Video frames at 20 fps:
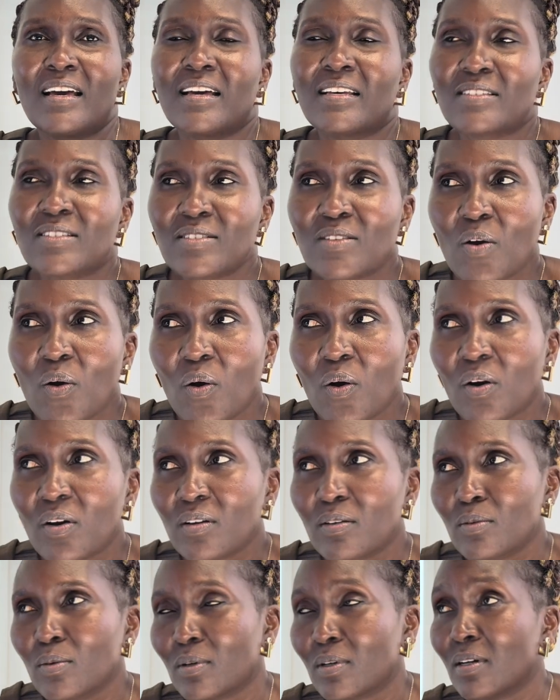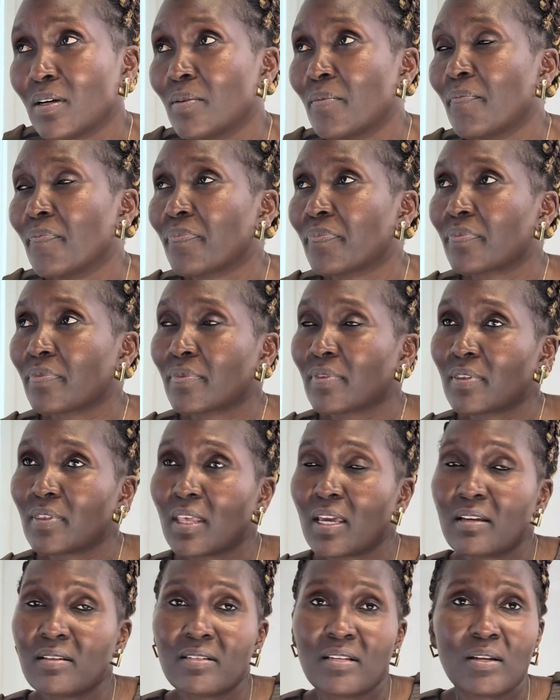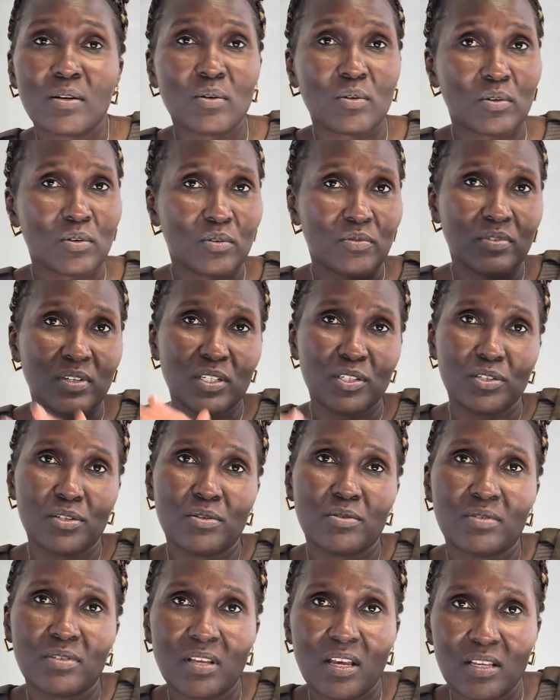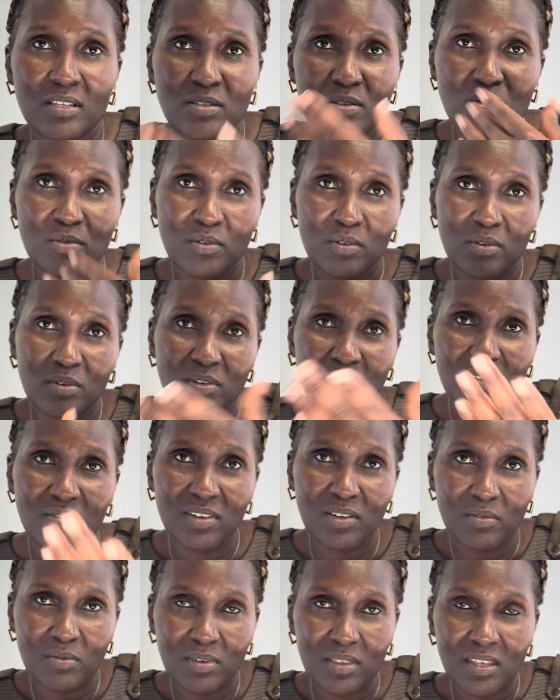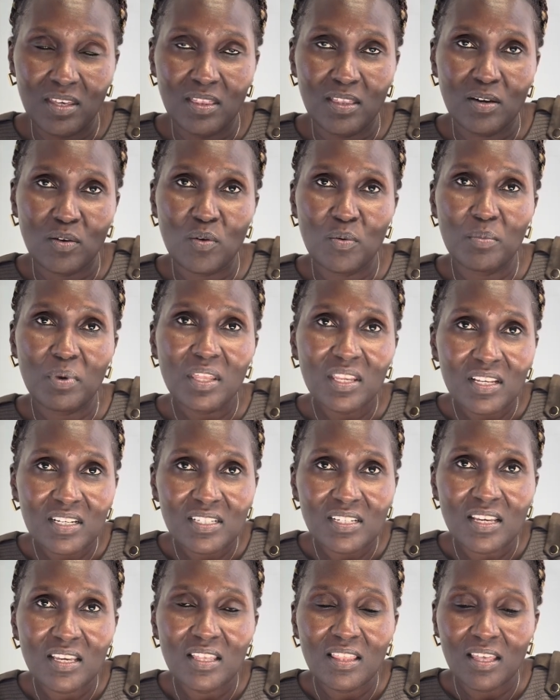So look, there is a lot of issues, as you know, even within the community.